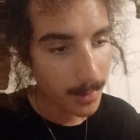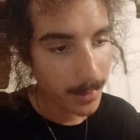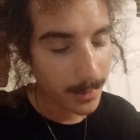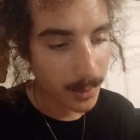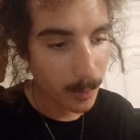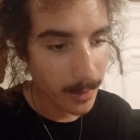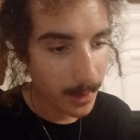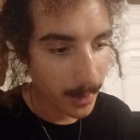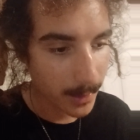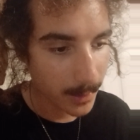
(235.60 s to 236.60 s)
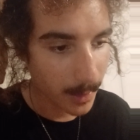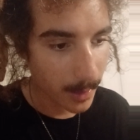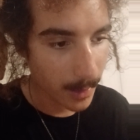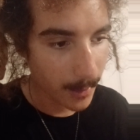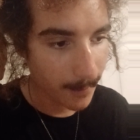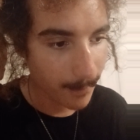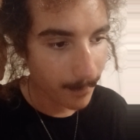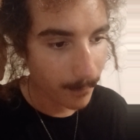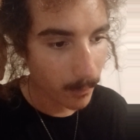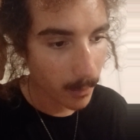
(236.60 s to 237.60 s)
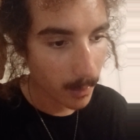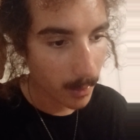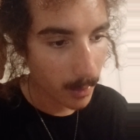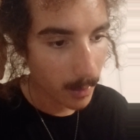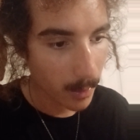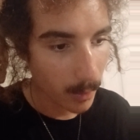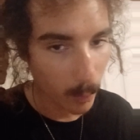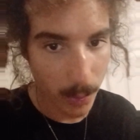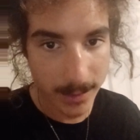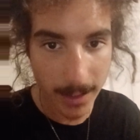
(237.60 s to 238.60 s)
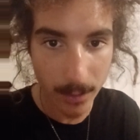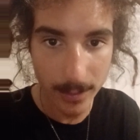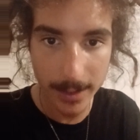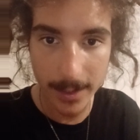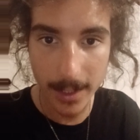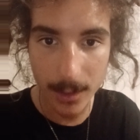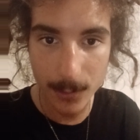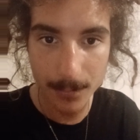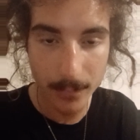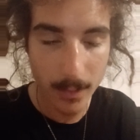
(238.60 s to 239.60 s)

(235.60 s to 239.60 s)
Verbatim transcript: This is because um, we're sounding it out.